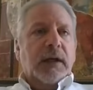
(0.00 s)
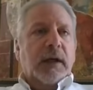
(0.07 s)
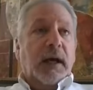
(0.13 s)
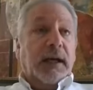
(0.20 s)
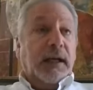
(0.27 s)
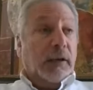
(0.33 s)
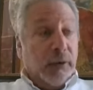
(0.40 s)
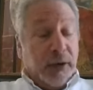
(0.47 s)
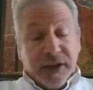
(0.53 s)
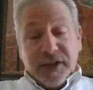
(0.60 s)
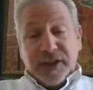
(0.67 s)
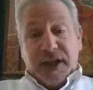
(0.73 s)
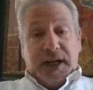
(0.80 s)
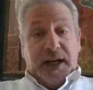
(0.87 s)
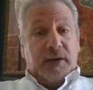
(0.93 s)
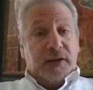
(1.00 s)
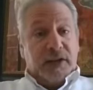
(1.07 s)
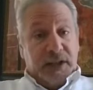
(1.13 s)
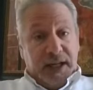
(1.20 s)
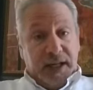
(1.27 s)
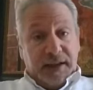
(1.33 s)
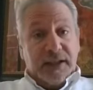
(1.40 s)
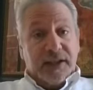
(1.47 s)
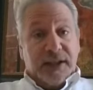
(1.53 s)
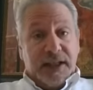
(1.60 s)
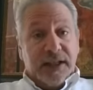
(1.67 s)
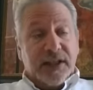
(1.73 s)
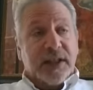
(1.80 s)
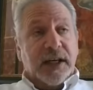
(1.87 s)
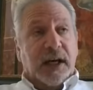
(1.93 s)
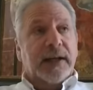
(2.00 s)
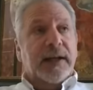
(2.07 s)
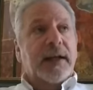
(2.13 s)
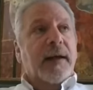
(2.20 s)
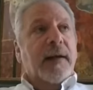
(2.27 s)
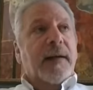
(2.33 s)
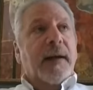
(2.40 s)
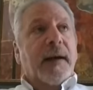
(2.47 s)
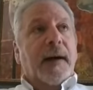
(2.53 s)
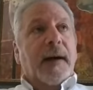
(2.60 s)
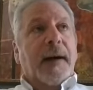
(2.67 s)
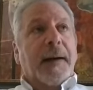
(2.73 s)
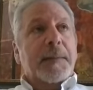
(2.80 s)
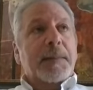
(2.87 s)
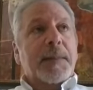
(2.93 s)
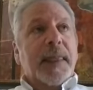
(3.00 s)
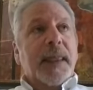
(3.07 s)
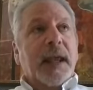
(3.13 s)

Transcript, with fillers: uh, including the State House, to get these things done, um,